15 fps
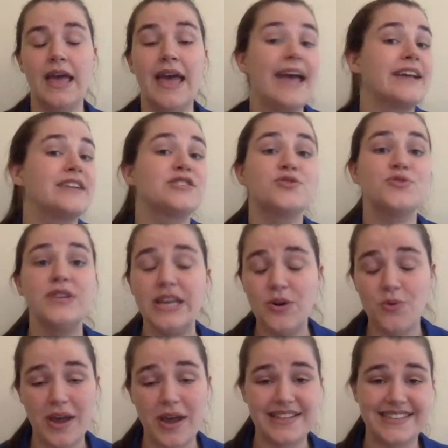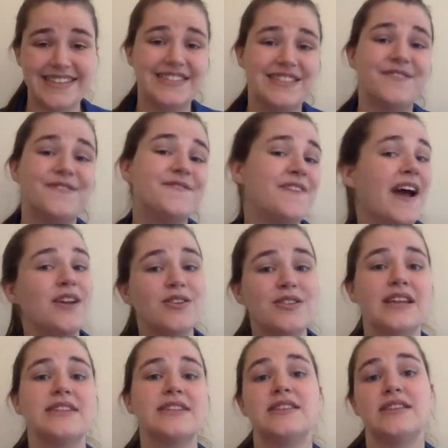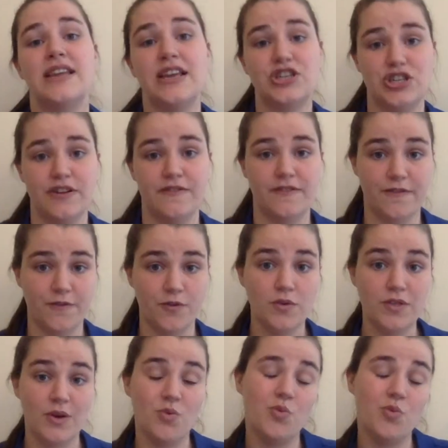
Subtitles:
Excreting waste is the final destination of the food that